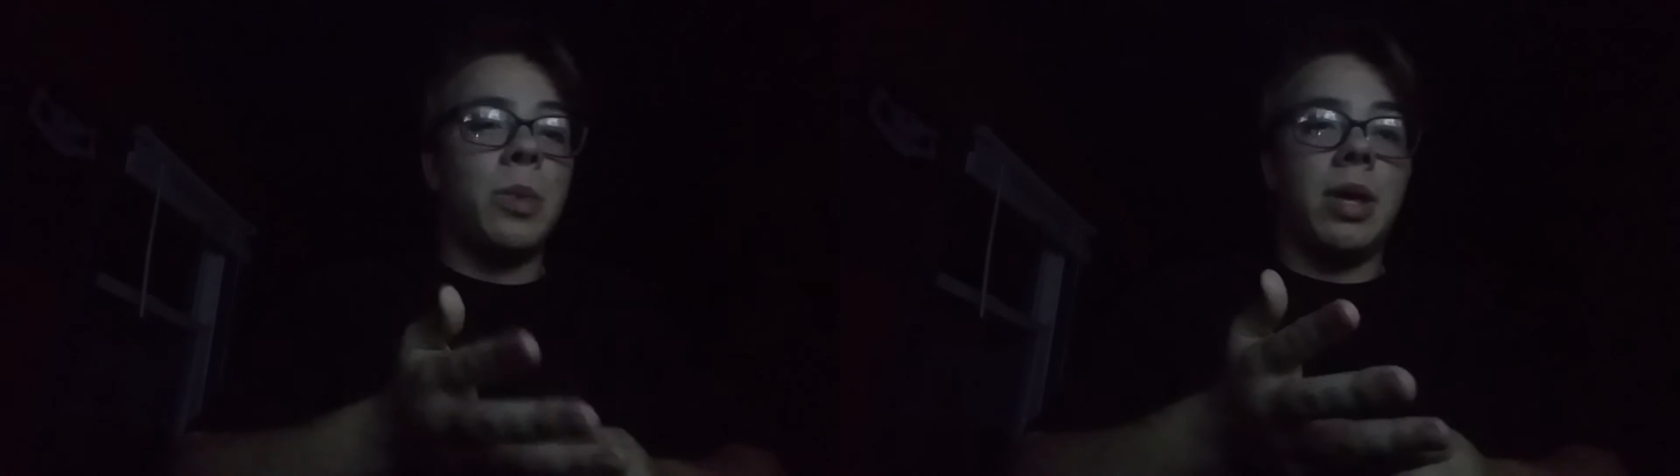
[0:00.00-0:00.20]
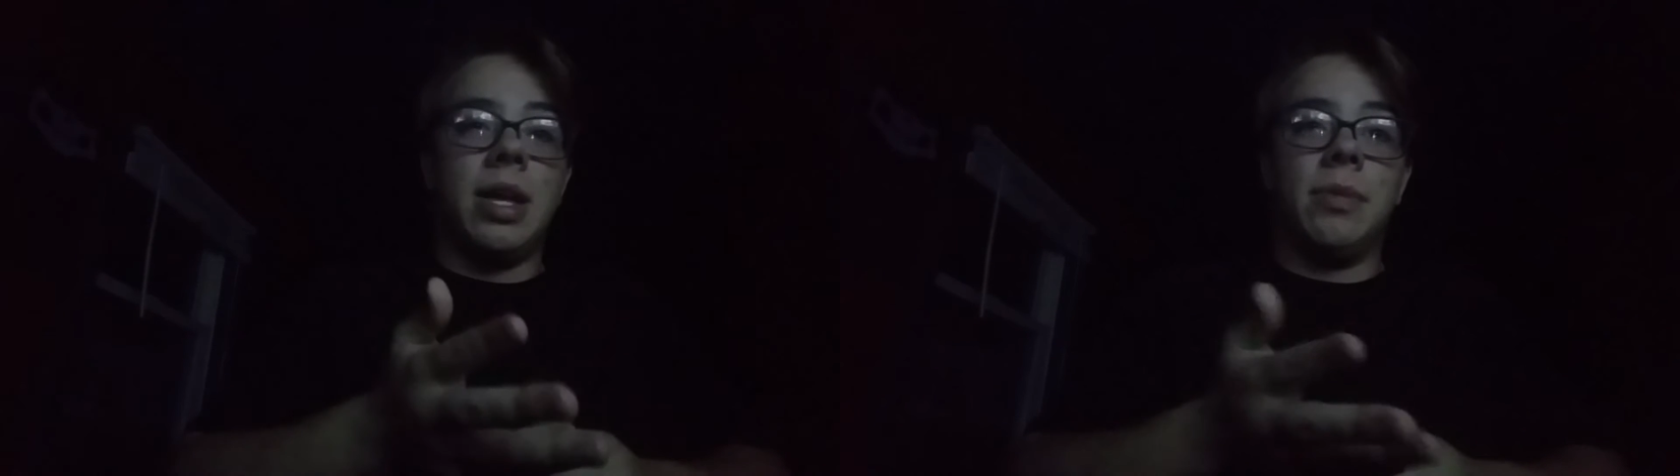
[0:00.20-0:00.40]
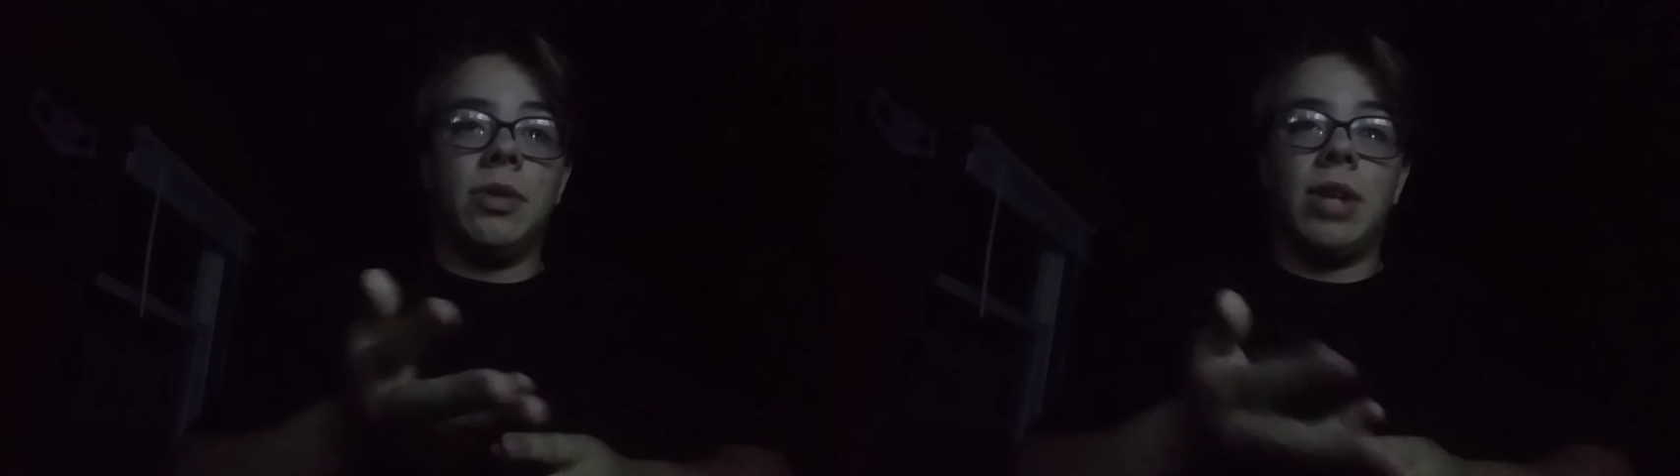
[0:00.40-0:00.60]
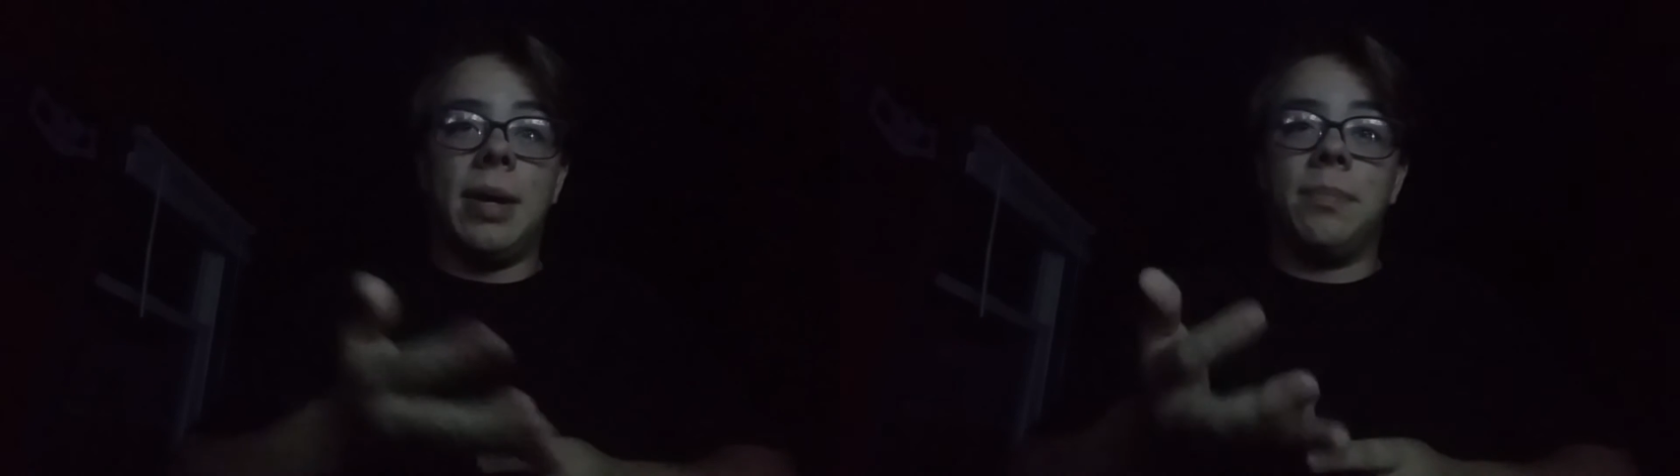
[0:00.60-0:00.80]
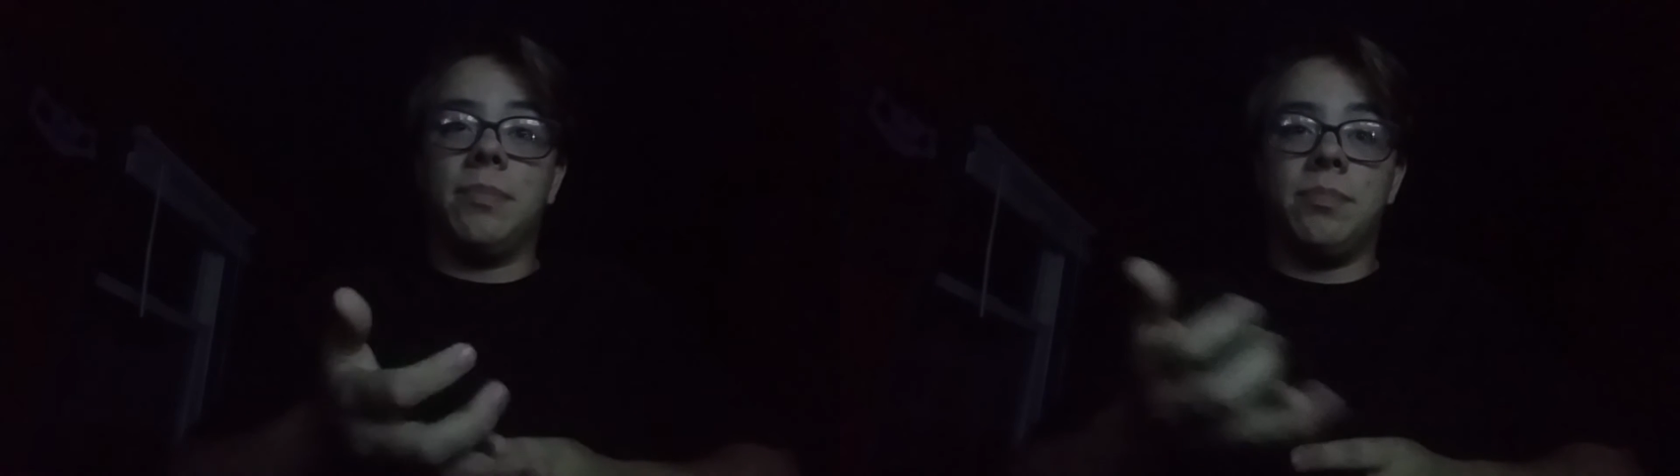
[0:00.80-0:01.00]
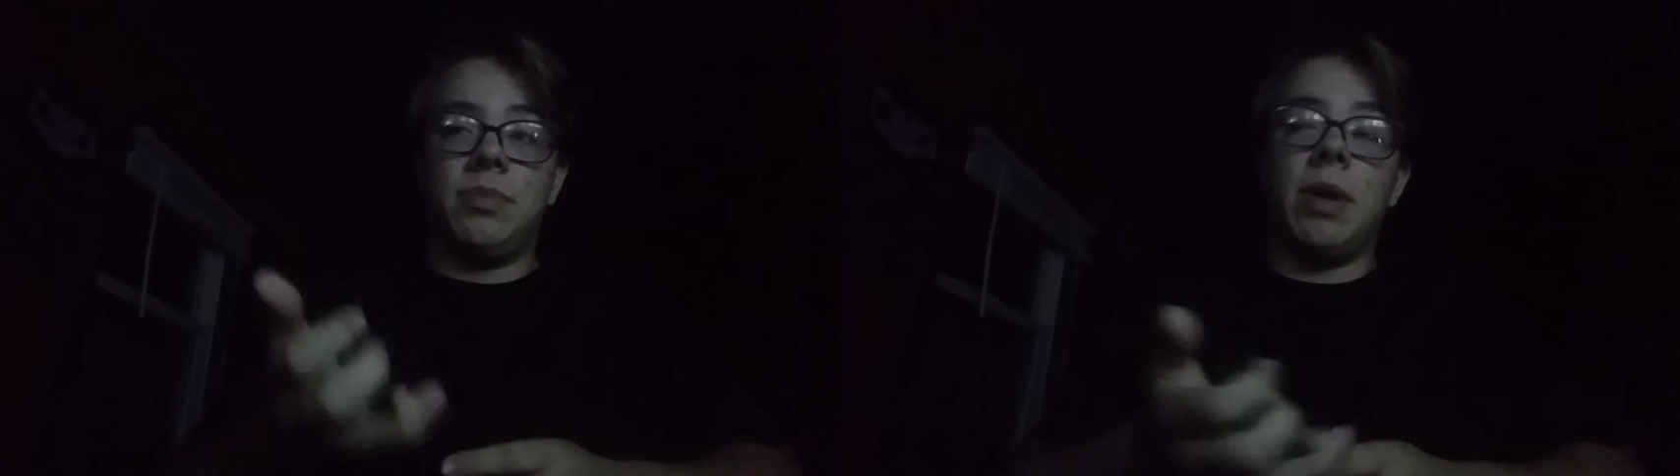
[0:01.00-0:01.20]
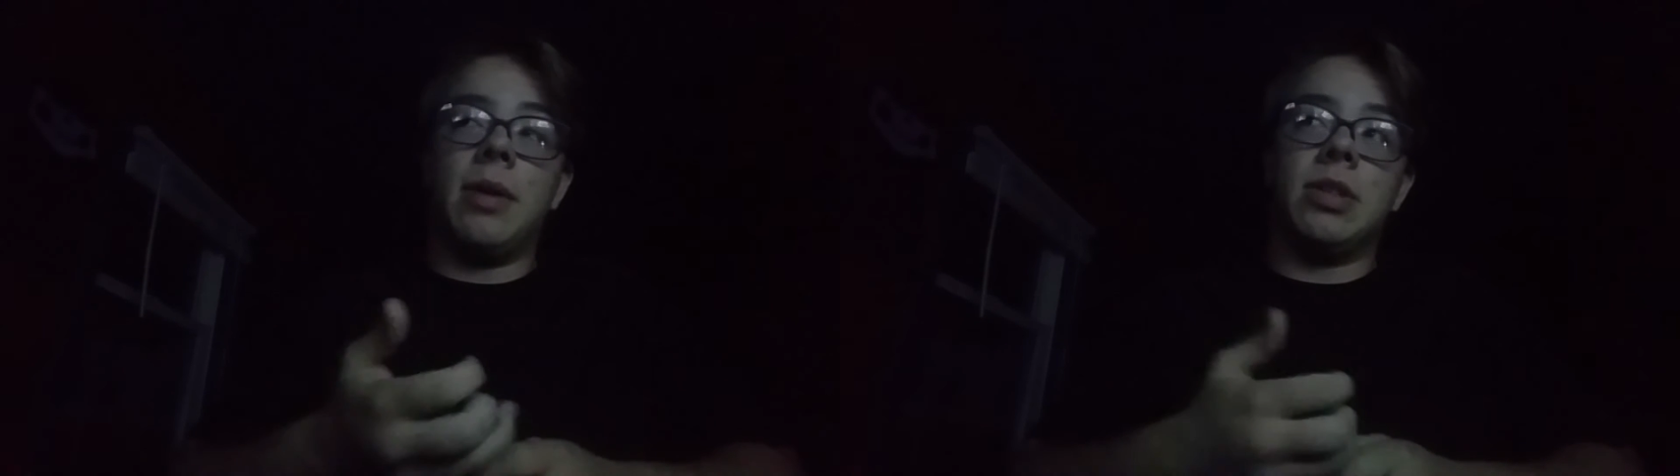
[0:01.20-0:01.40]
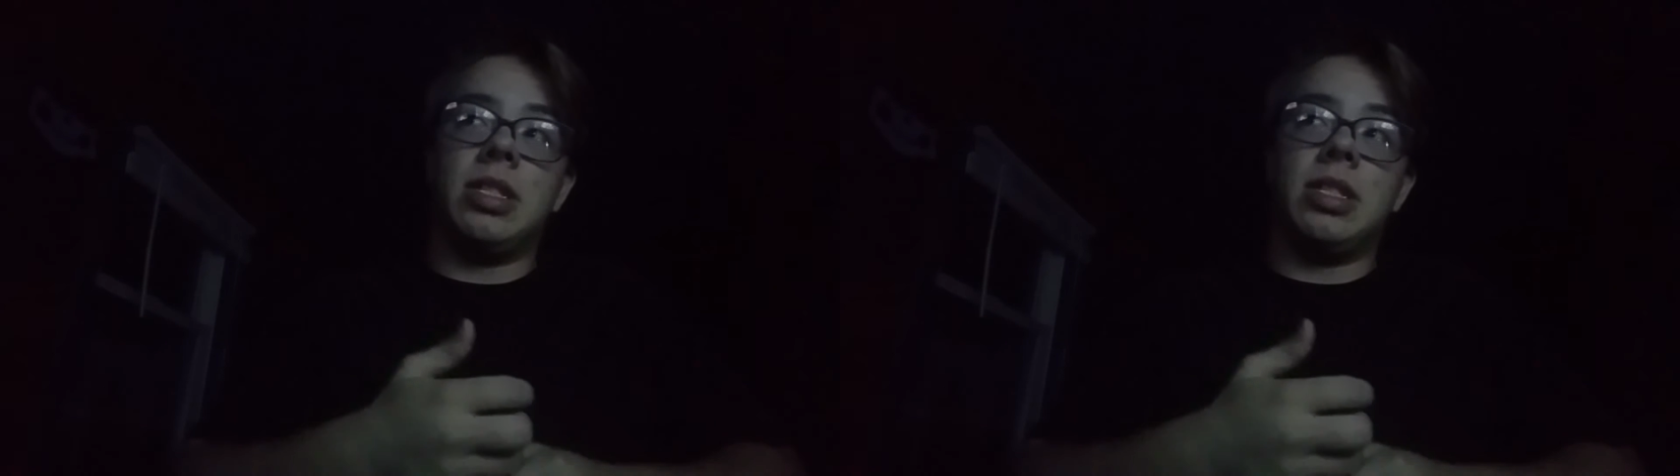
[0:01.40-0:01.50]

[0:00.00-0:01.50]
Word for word: able I'm probably